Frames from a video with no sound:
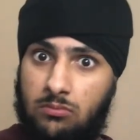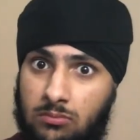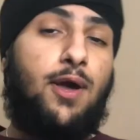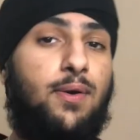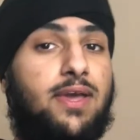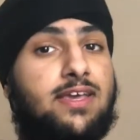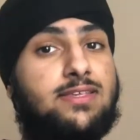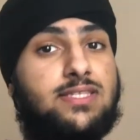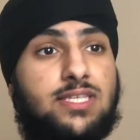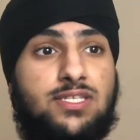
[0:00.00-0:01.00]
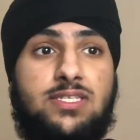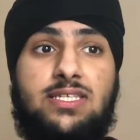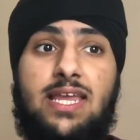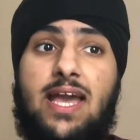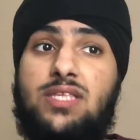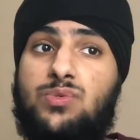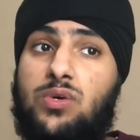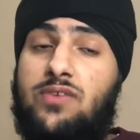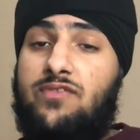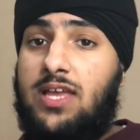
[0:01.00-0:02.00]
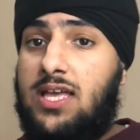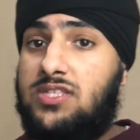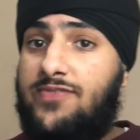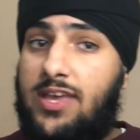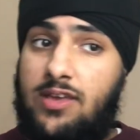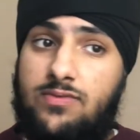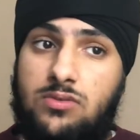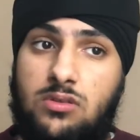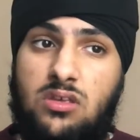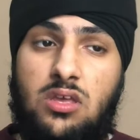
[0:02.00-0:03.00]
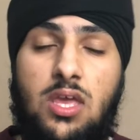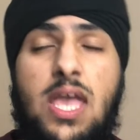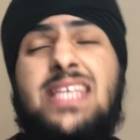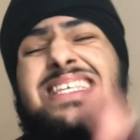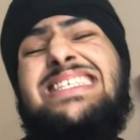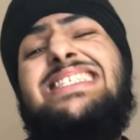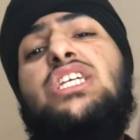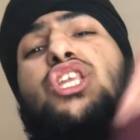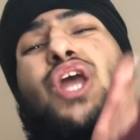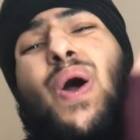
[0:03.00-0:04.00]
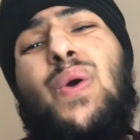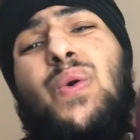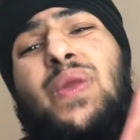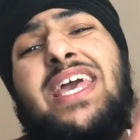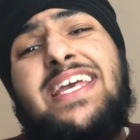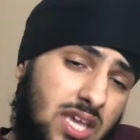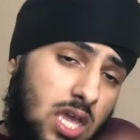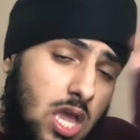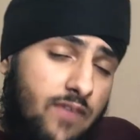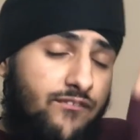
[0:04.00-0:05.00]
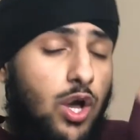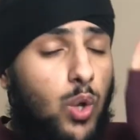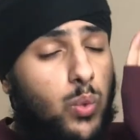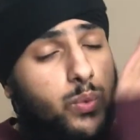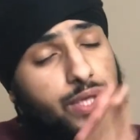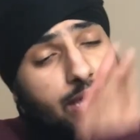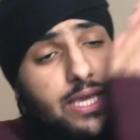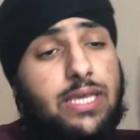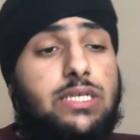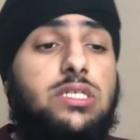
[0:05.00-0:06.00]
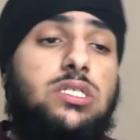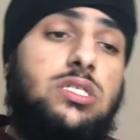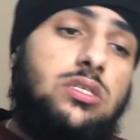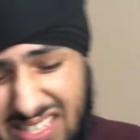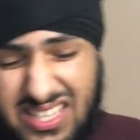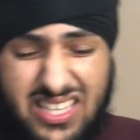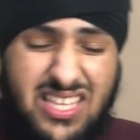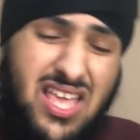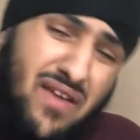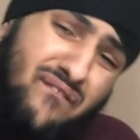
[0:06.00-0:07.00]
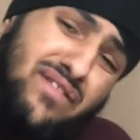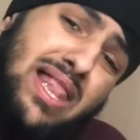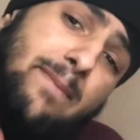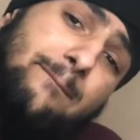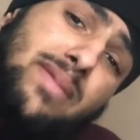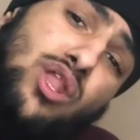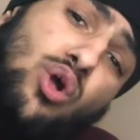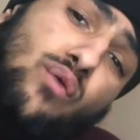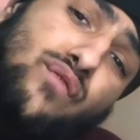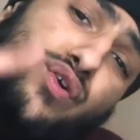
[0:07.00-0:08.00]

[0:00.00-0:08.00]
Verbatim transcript: Notice this is Leigh-Anne's one of Leigh-Anne's Since you know focus, flip it over